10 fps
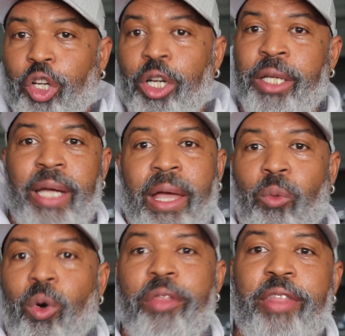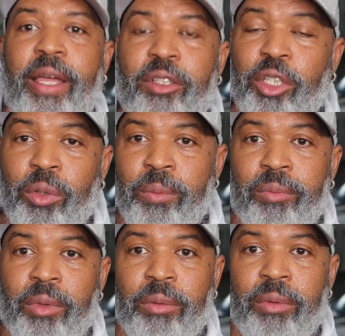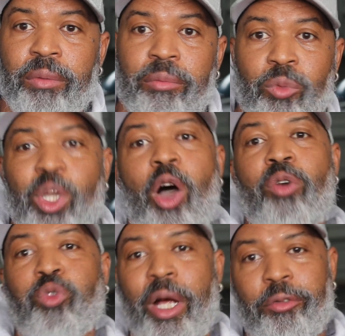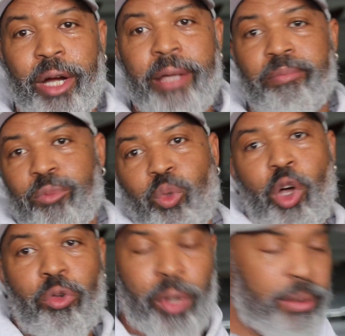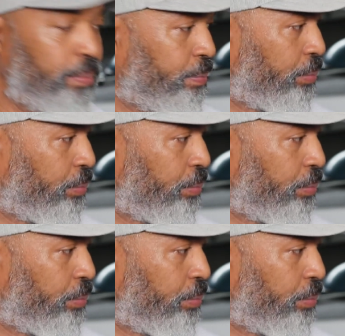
good at what they do, we all run, right? We all run.